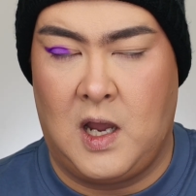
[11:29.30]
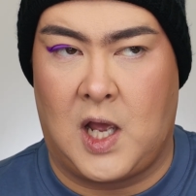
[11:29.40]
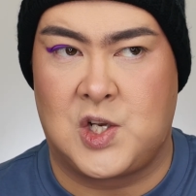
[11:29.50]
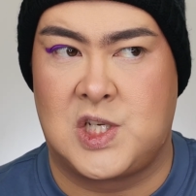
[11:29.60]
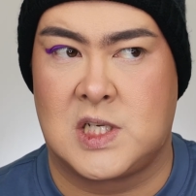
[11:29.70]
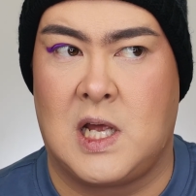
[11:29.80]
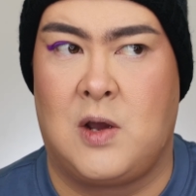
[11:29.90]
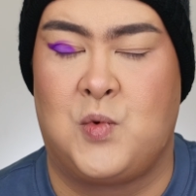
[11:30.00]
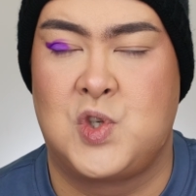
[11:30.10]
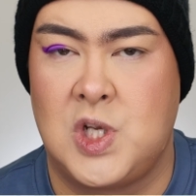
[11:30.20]
And she's
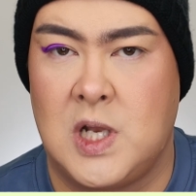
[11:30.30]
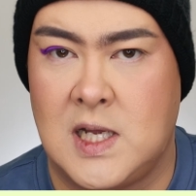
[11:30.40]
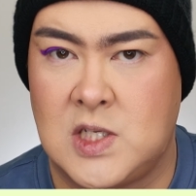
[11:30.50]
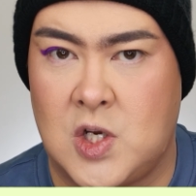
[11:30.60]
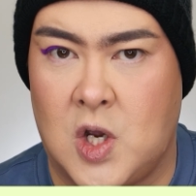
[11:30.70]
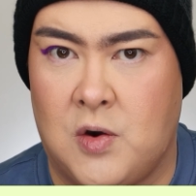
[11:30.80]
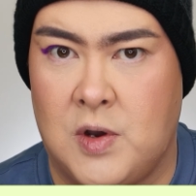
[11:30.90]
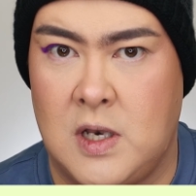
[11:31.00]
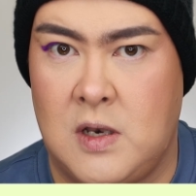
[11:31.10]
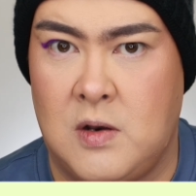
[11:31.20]
like, would you like to go
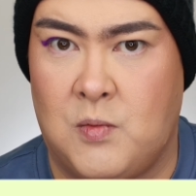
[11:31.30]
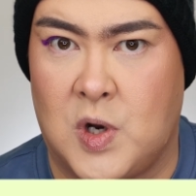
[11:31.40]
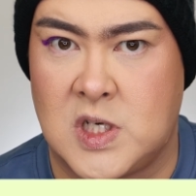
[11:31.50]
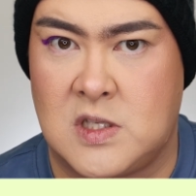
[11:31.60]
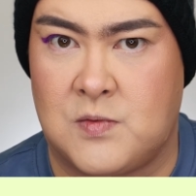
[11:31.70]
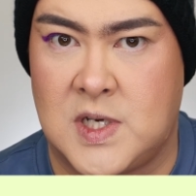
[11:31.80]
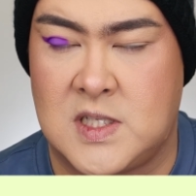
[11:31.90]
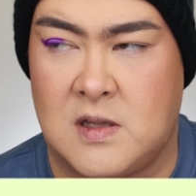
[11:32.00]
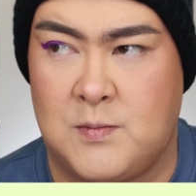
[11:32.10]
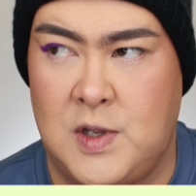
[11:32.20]
and watch the
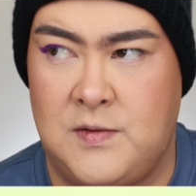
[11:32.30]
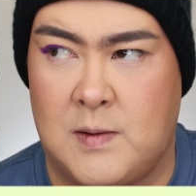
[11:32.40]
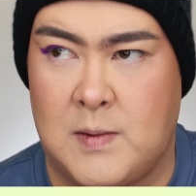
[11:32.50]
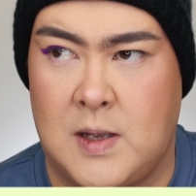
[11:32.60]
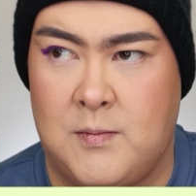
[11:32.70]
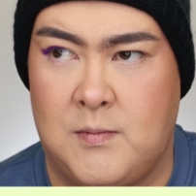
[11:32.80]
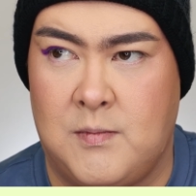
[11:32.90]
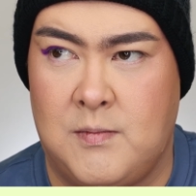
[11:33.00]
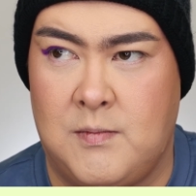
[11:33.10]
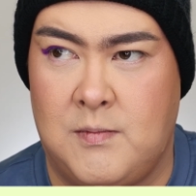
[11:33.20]
rest of the movie? I'm like,
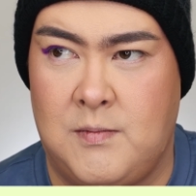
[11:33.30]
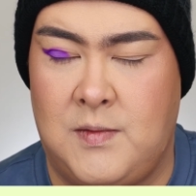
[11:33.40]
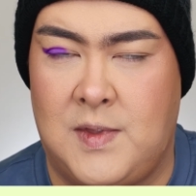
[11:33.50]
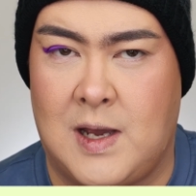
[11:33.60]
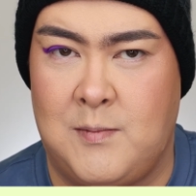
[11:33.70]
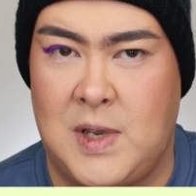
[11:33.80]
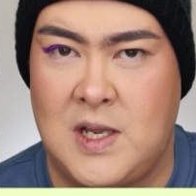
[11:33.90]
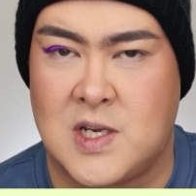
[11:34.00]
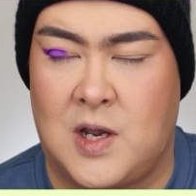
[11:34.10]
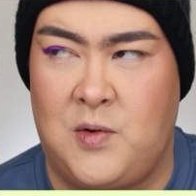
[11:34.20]
that
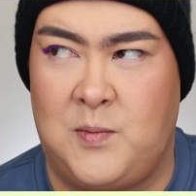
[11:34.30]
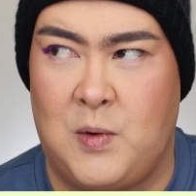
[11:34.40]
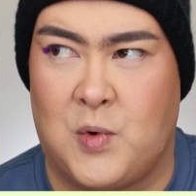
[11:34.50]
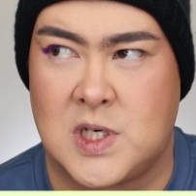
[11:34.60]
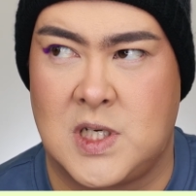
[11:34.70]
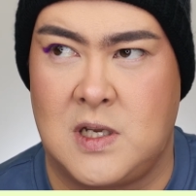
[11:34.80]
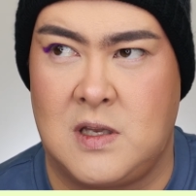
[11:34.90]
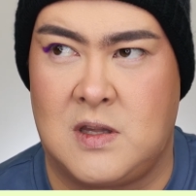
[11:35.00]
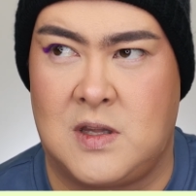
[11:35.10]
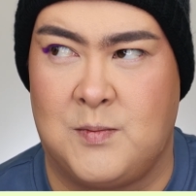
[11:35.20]
means I would be
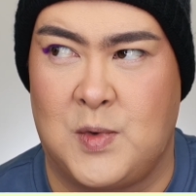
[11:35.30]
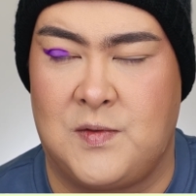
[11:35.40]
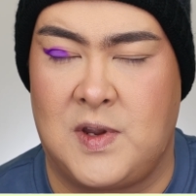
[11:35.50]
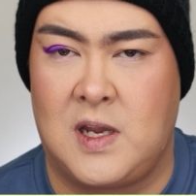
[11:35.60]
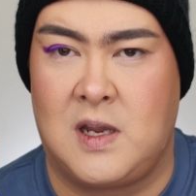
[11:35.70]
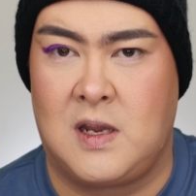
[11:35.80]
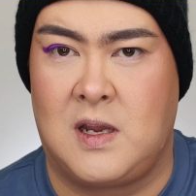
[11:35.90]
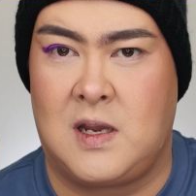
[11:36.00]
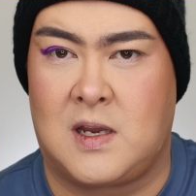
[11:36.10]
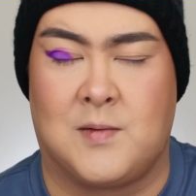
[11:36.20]
watching the movie
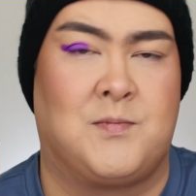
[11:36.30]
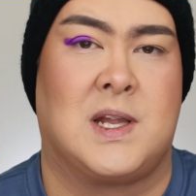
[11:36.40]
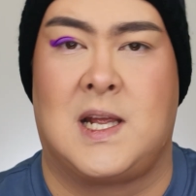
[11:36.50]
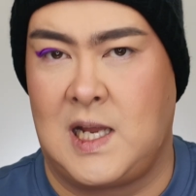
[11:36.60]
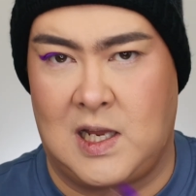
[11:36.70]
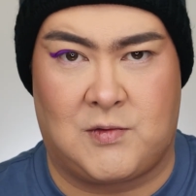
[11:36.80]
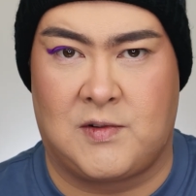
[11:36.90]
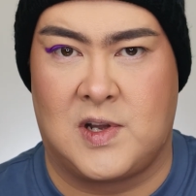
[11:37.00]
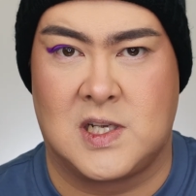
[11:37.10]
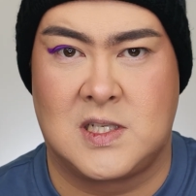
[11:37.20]
completely in
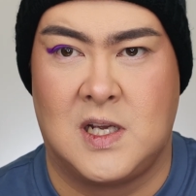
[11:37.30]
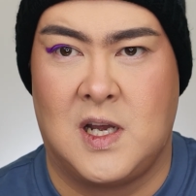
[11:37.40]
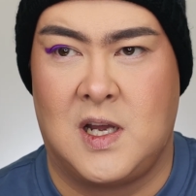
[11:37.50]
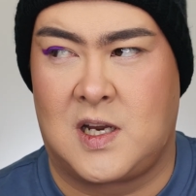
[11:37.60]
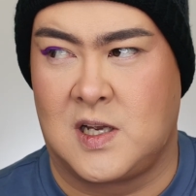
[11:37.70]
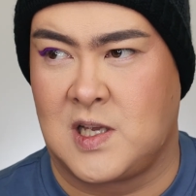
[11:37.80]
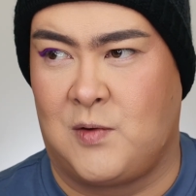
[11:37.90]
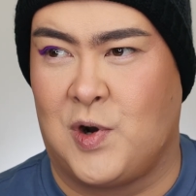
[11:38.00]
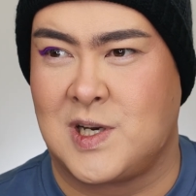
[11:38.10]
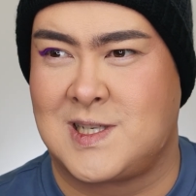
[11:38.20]
reverse, because I
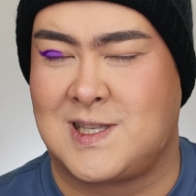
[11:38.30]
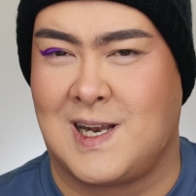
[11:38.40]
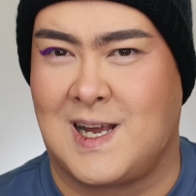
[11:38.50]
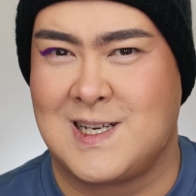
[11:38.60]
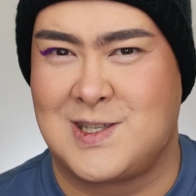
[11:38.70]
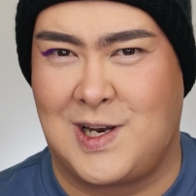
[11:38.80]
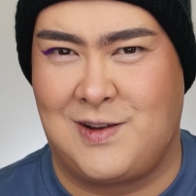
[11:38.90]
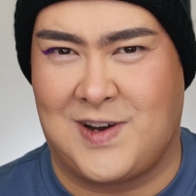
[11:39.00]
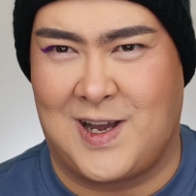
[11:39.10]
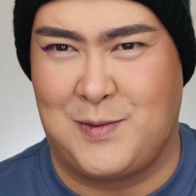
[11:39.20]
watched the last
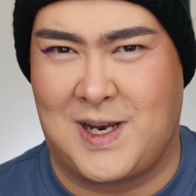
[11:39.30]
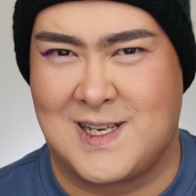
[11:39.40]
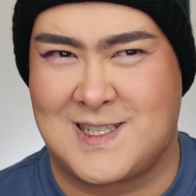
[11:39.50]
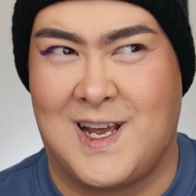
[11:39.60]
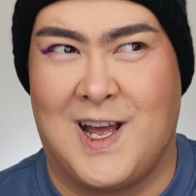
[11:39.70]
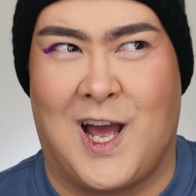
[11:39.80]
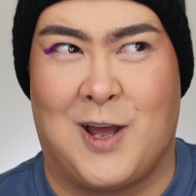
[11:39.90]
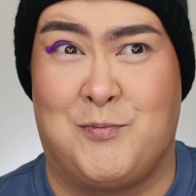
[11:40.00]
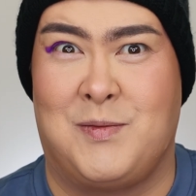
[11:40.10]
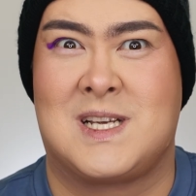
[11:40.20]
35 minutes,
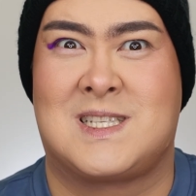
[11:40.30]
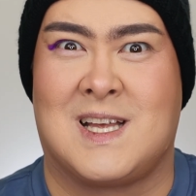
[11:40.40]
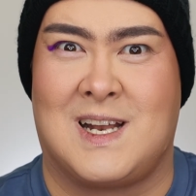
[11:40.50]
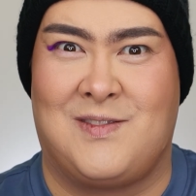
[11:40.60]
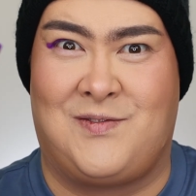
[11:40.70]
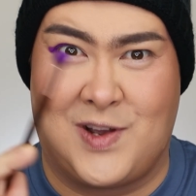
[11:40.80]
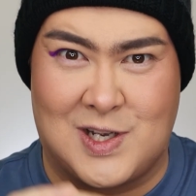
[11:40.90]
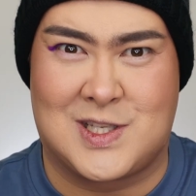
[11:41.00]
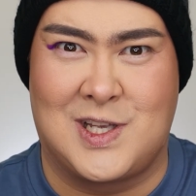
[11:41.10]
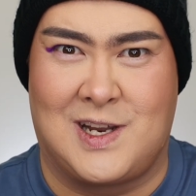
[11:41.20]
I missed the
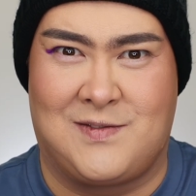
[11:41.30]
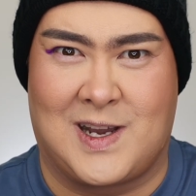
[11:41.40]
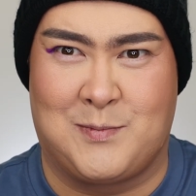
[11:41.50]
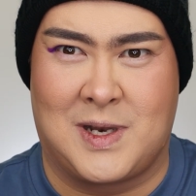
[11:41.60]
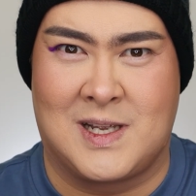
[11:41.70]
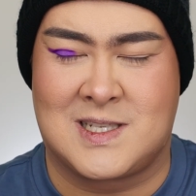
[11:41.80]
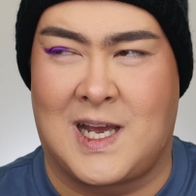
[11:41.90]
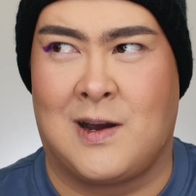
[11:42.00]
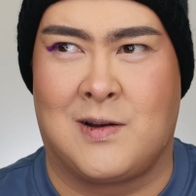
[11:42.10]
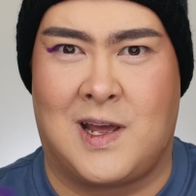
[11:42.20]
first 35 minutes,
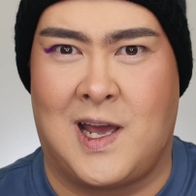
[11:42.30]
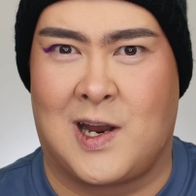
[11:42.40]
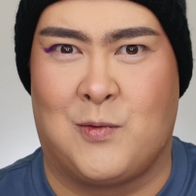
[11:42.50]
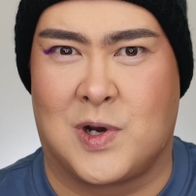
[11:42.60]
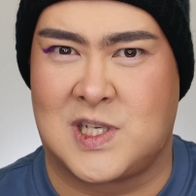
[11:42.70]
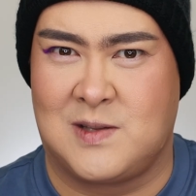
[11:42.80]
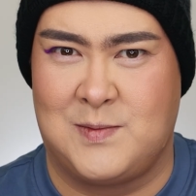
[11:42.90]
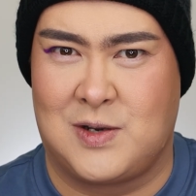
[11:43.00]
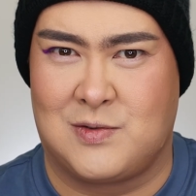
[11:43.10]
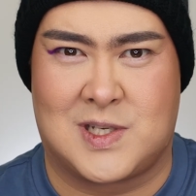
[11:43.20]
and I watched the
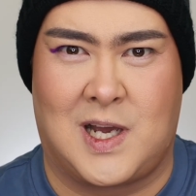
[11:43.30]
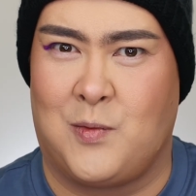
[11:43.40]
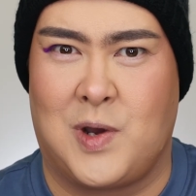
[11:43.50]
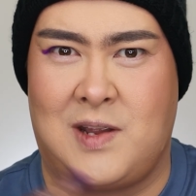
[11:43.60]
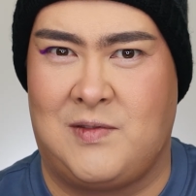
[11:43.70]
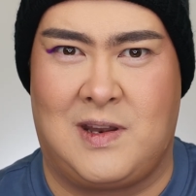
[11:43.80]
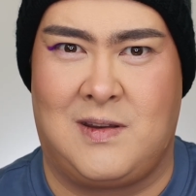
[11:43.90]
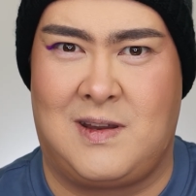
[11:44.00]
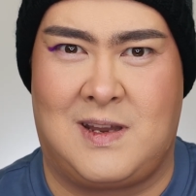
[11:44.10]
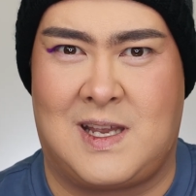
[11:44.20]
middle, so I won't
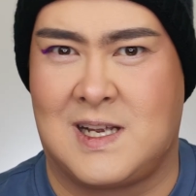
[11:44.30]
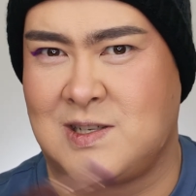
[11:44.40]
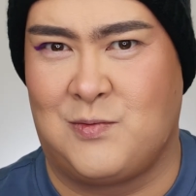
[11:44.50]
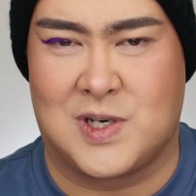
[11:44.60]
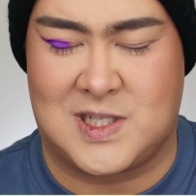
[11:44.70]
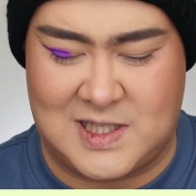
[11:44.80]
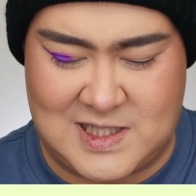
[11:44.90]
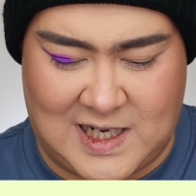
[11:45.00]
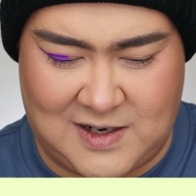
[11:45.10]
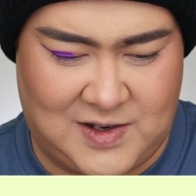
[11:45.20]
even get to watch the
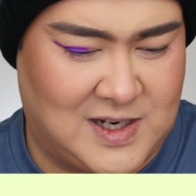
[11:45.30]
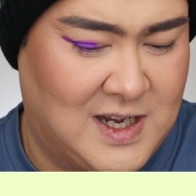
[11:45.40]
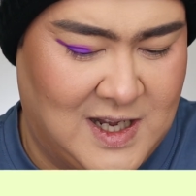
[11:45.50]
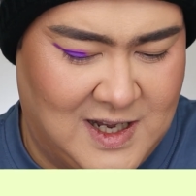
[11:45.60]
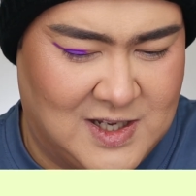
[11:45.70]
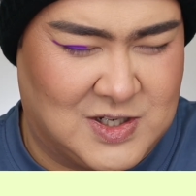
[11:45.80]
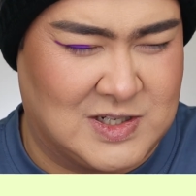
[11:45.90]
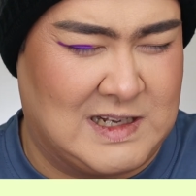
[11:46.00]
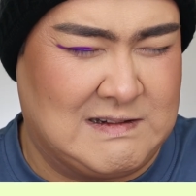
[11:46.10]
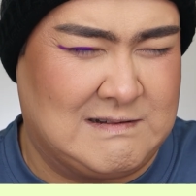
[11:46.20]
start of it. So I
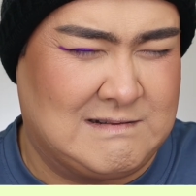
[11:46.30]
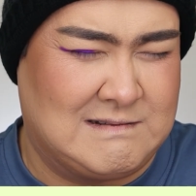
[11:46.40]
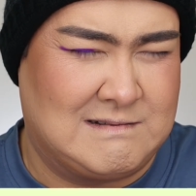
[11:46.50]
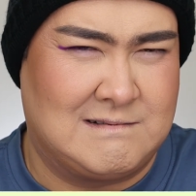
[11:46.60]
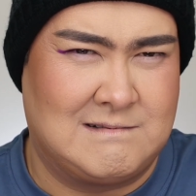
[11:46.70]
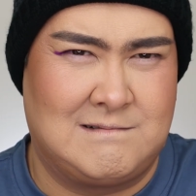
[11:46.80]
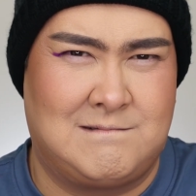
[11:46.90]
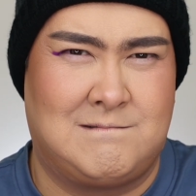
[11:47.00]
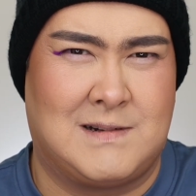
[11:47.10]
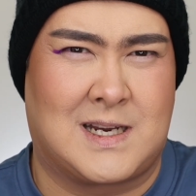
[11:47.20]
was like,
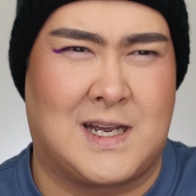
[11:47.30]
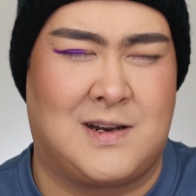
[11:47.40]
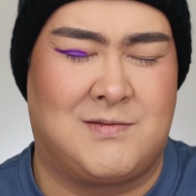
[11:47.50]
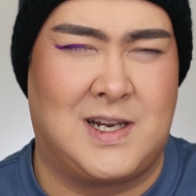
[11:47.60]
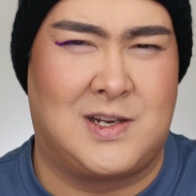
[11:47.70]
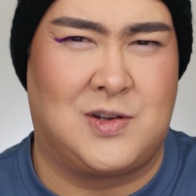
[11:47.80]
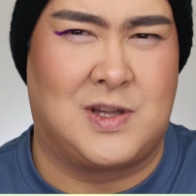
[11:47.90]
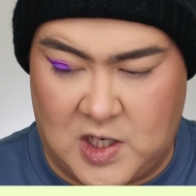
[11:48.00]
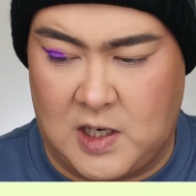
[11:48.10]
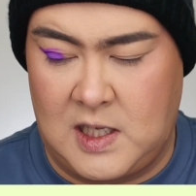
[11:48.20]
oh, I can't really do that.
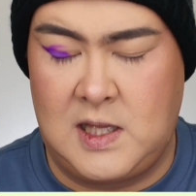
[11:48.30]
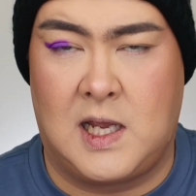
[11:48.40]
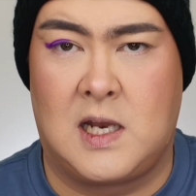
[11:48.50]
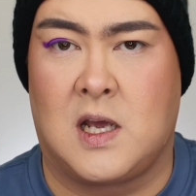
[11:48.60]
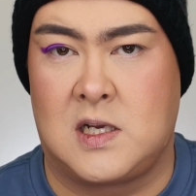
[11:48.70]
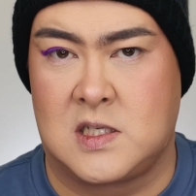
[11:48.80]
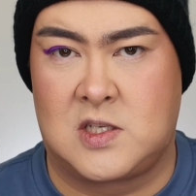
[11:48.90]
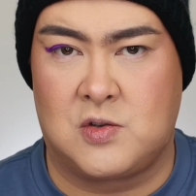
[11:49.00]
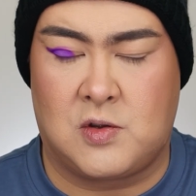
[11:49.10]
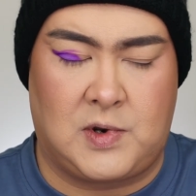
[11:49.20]
So in the end, I just
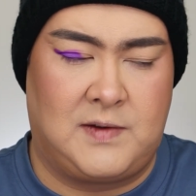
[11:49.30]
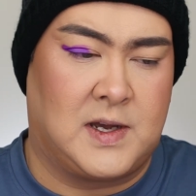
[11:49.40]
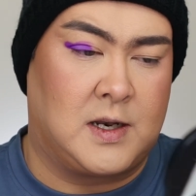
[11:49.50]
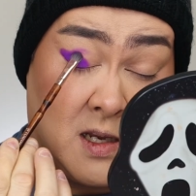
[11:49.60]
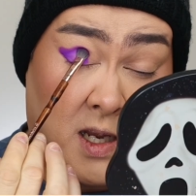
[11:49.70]
took the refund,